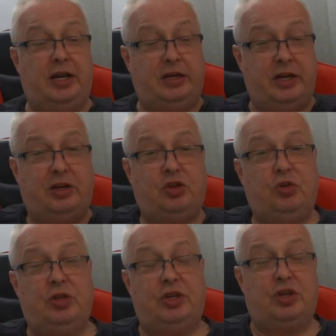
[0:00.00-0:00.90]
I did
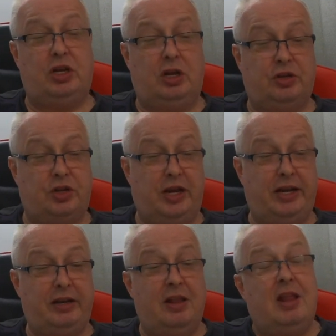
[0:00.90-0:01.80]
do this last
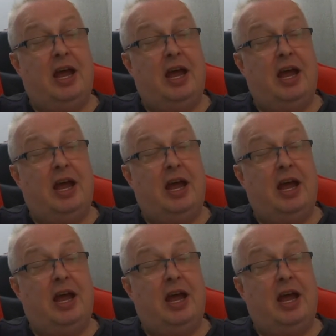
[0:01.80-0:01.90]
night,